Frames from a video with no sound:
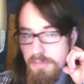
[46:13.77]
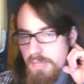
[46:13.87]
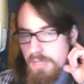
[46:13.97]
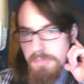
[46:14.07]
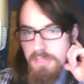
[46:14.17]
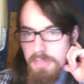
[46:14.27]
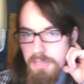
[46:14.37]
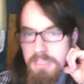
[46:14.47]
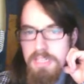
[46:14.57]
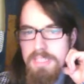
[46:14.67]
I
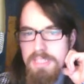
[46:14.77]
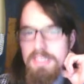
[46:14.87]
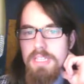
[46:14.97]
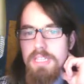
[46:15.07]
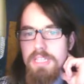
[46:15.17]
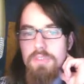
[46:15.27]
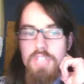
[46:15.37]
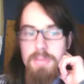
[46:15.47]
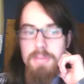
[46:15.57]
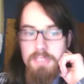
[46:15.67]
mean, it's a good
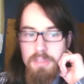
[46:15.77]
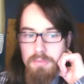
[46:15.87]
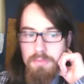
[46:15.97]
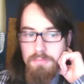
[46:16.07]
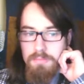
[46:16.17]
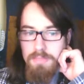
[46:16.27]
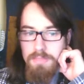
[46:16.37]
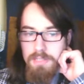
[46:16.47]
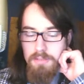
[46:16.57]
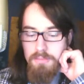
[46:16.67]
chapter though.
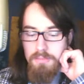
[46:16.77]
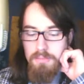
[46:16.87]
So